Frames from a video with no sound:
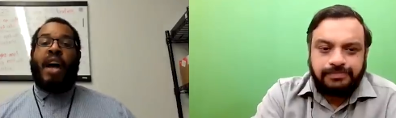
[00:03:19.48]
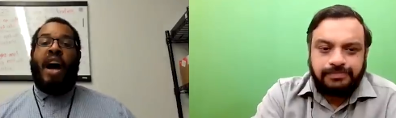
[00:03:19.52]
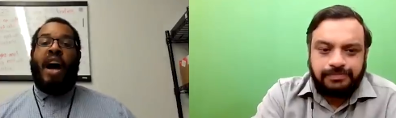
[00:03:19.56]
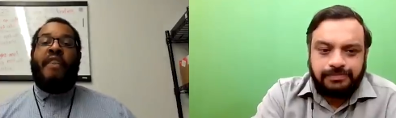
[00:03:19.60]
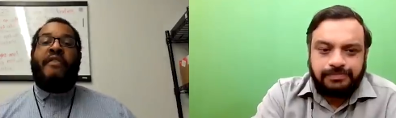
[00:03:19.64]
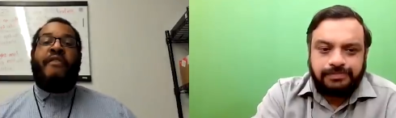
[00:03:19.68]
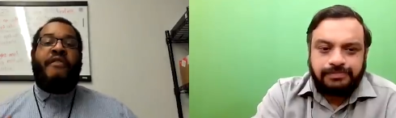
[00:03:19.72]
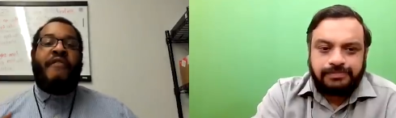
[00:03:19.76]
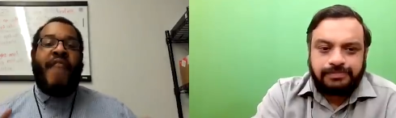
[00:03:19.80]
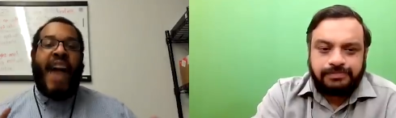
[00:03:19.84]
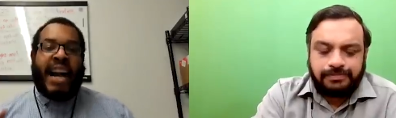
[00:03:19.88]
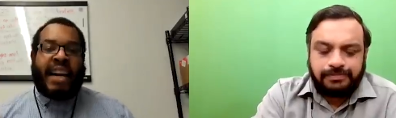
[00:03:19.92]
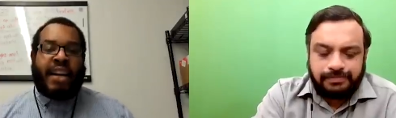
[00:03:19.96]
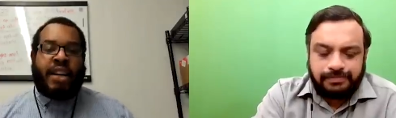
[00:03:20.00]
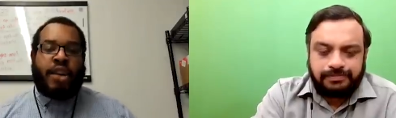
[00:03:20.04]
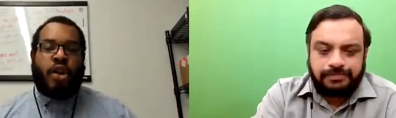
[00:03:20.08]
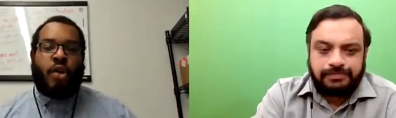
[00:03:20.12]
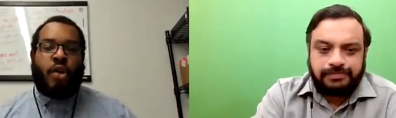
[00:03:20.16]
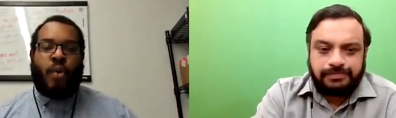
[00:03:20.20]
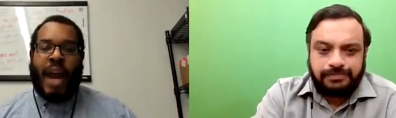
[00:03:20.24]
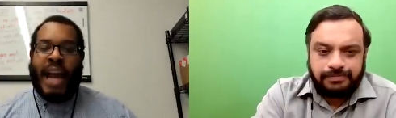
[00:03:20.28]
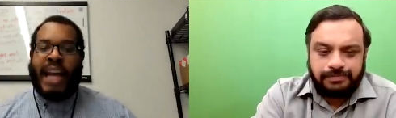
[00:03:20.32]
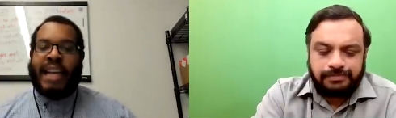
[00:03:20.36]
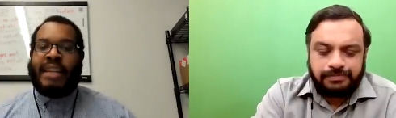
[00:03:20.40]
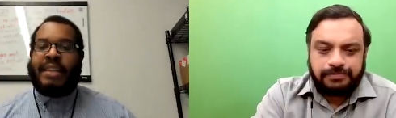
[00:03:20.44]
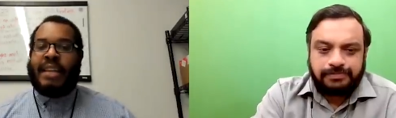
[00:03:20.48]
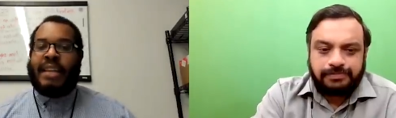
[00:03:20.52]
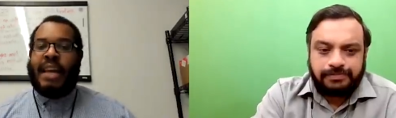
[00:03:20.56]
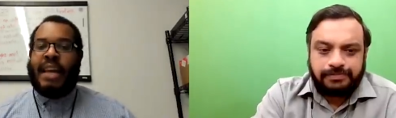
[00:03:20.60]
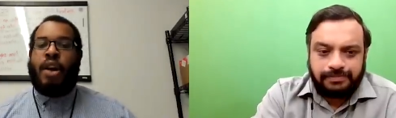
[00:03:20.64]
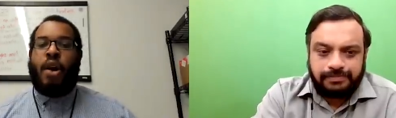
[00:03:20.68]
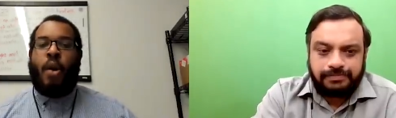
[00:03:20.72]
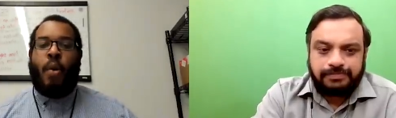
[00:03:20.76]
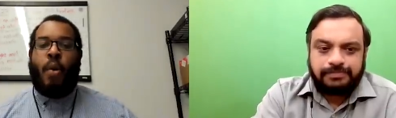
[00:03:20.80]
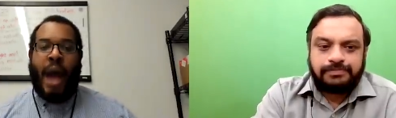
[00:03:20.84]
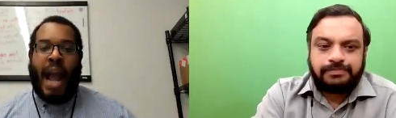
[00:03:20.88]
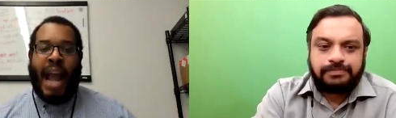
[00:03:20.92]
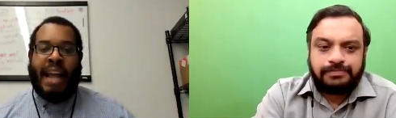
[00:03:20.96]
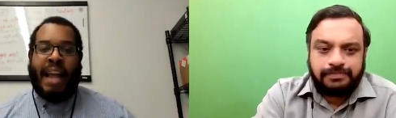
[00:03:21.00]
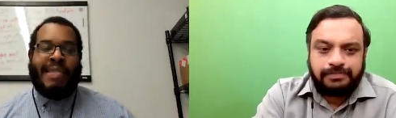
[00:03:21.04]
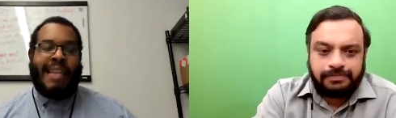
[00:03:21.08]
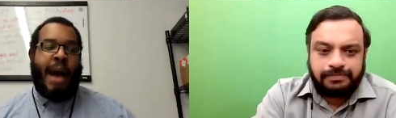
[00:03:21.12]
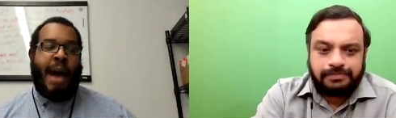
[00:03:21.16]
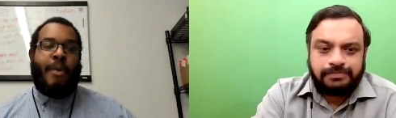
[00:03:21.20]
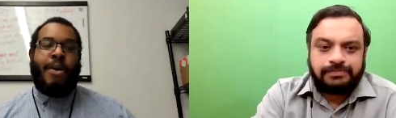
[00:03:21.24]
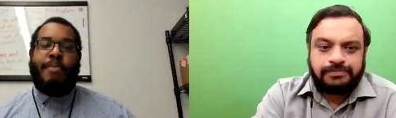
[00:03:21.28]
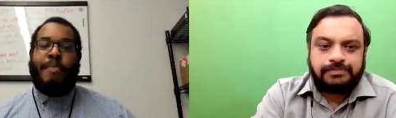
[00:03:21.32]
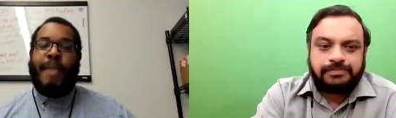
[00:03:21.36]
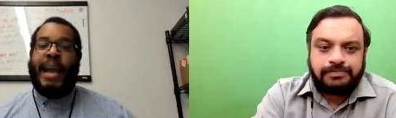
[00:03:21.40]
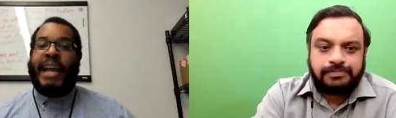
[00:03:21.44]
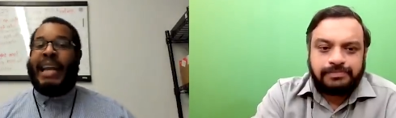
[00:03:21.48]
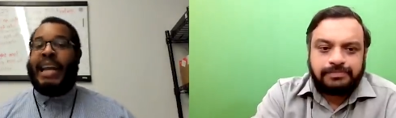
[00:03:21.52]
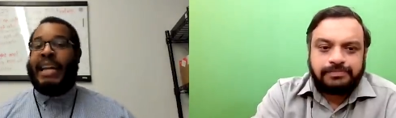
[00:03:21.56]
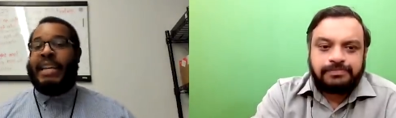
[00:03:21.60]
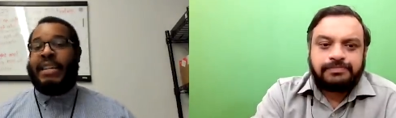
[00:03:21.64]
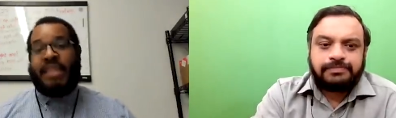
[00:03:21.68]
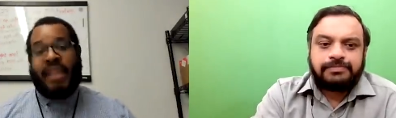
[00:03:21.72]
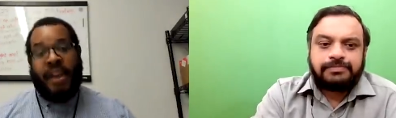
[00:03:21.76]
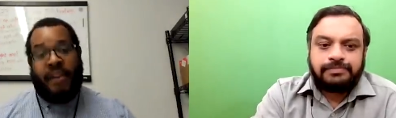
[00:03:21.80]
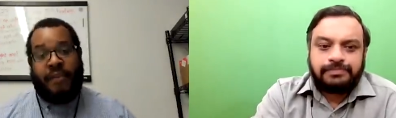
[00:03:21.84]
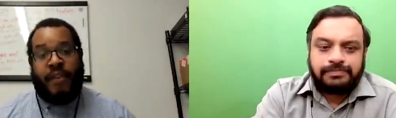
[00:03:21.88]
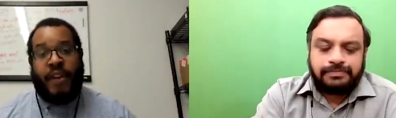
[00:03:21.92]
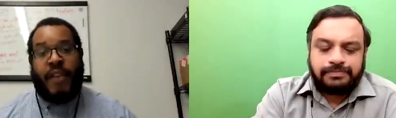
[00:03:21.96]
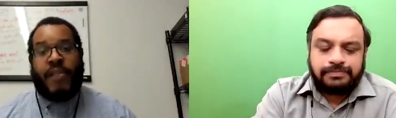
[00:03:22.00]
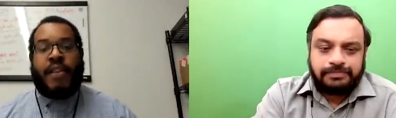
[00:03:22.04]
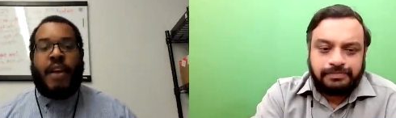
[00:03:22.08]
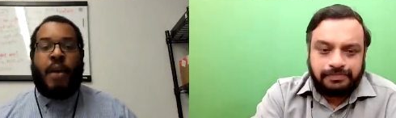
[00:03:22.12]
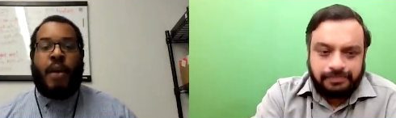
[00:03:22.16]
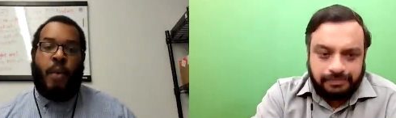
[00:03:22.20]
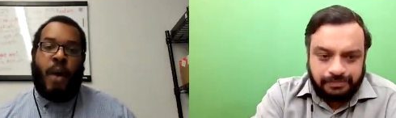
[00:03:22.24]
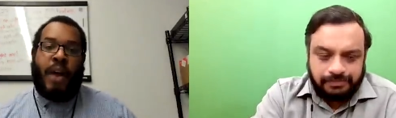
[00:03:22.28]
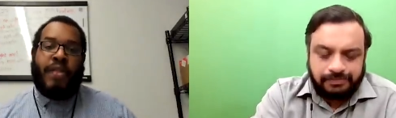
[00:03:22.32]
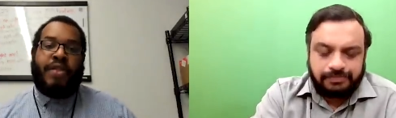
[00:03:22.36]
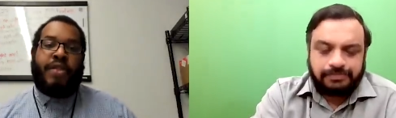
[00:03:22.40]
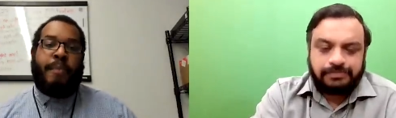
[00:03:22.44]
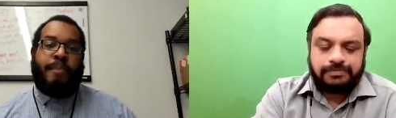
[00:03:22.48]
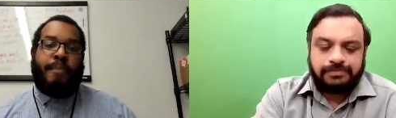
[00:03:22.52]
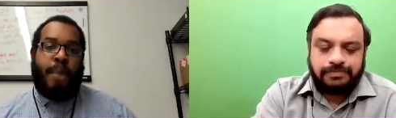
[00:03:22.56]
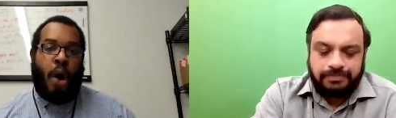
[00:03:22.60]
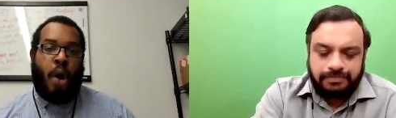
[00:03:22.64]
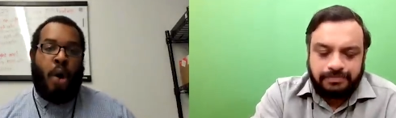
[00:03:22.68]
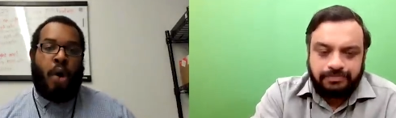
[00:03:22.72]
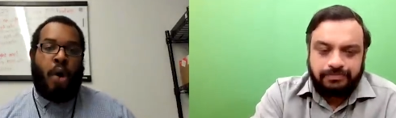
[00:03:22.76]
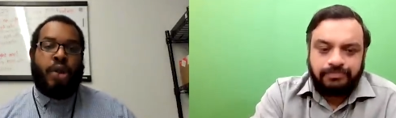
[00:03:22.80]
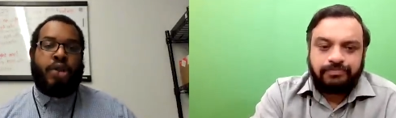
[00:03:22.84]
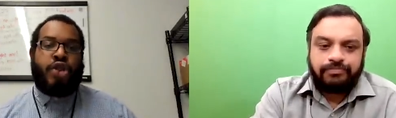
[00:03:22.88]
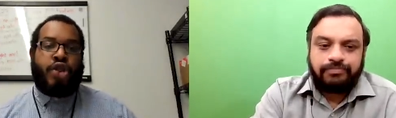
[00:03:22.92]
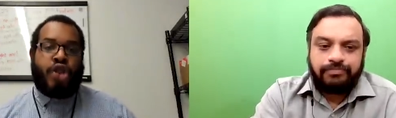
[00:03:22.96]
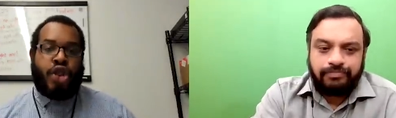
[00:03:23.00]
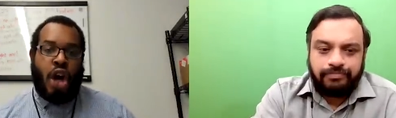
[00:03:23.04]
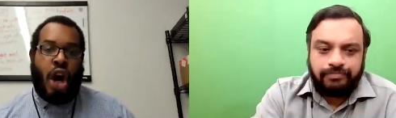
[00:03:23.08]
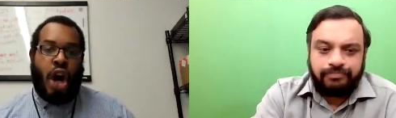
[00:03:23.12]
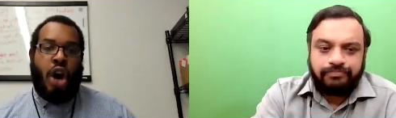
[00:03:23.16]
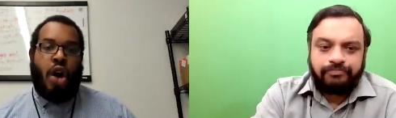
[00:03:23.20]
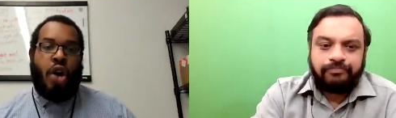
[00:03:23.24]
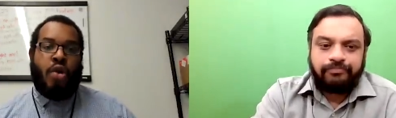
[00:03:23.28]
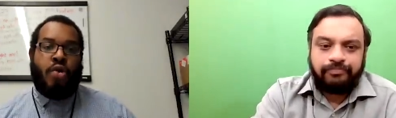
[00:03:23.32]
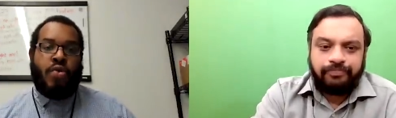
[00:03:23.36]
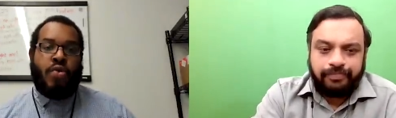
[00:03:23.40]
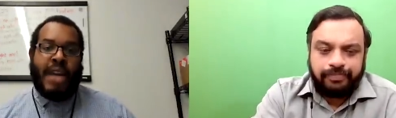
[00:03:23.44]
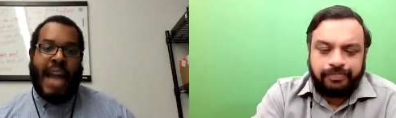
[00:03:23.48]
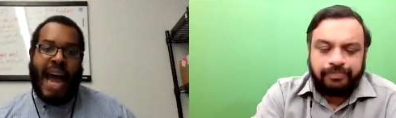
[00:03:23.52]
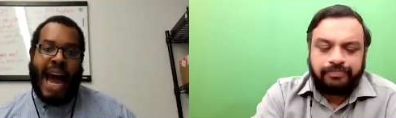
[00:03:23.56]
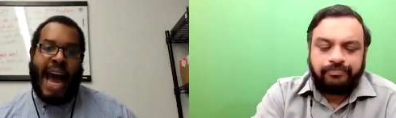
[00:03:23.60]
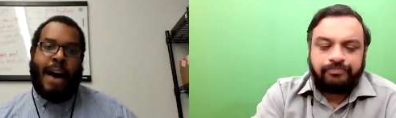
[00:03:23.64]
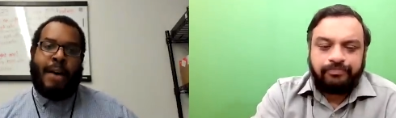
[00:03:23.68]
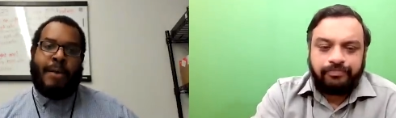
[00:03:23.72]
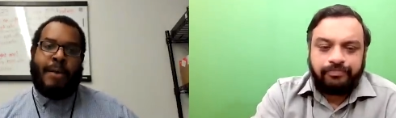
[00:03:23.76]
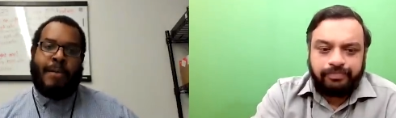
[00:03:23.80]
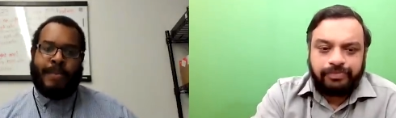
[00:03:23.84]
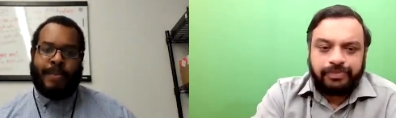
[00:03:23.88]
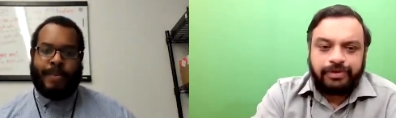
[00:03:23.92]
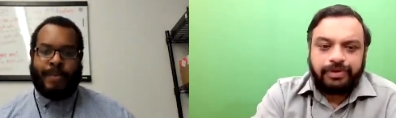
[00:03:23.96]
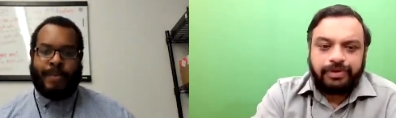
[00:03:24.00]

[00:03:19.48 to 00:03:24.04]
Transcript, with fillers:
Speaker 1: affect the race in a way that would make it different than what the polls show now.